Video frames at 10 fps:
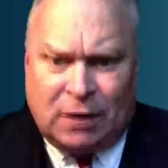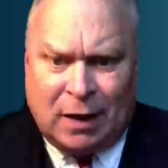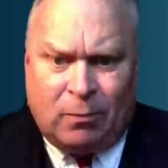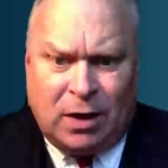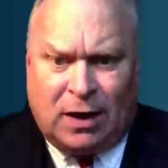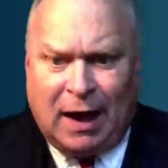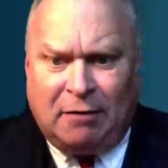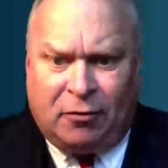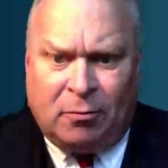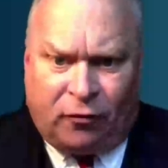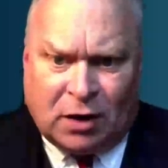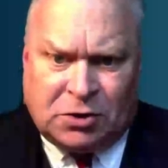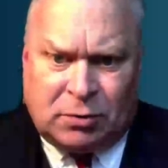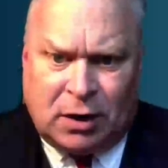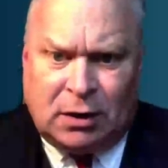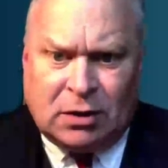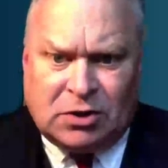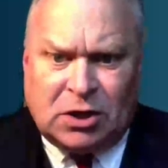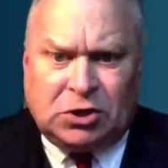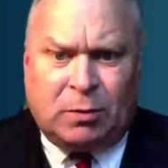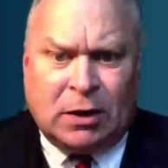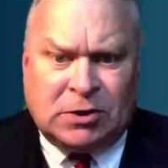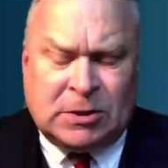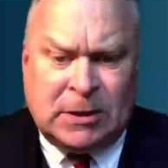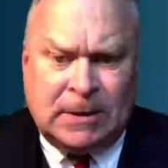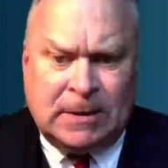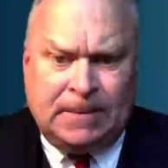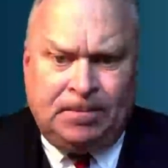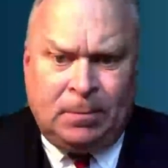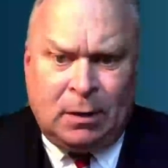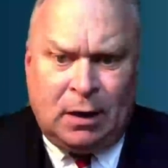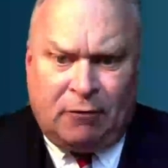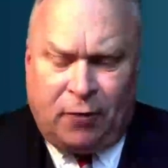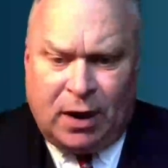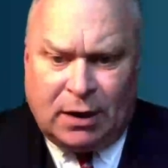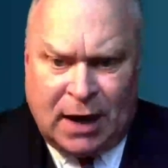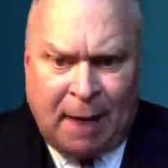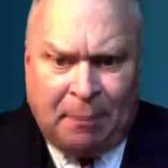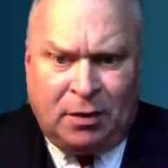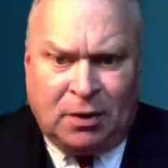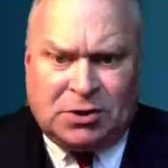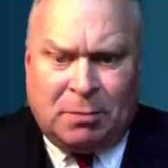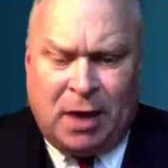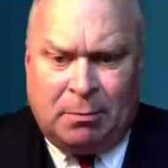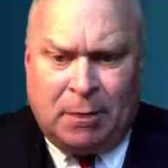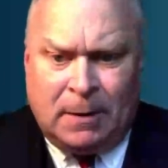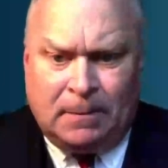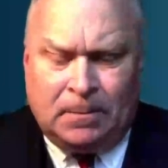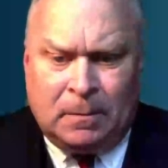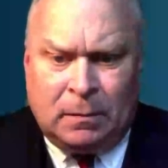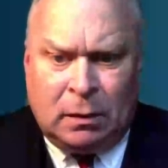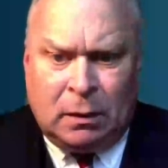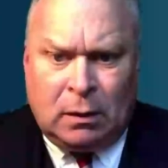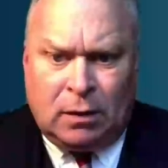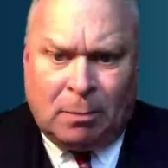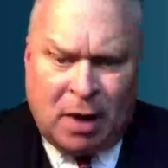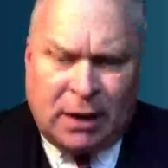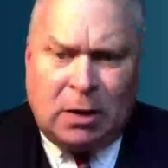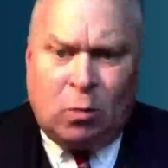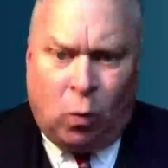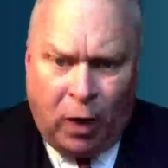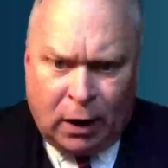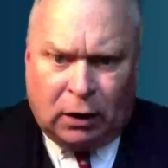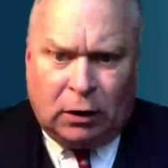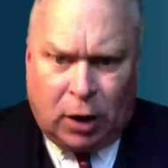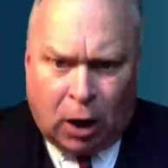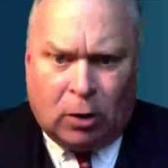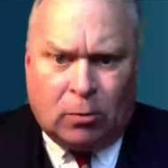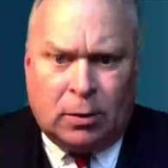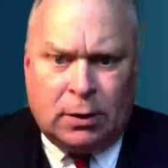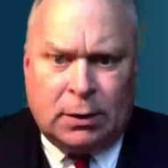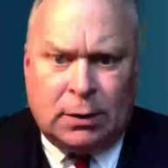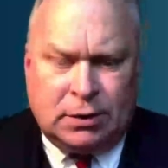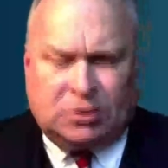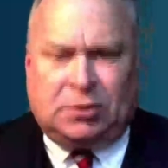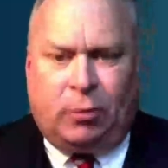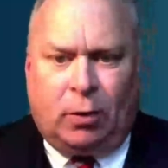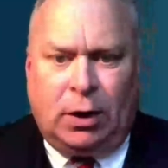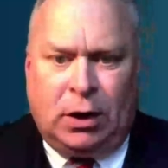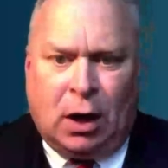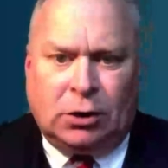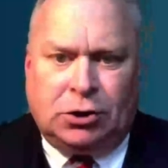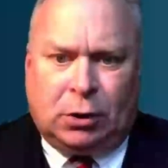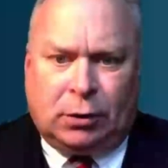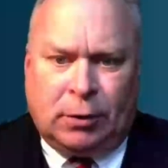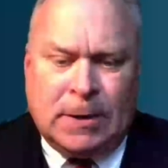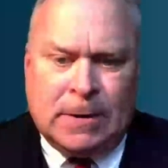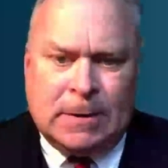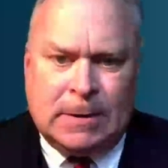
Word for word: that we get from frustrated constituents. If we adopt this amendment, the money will go to support young children.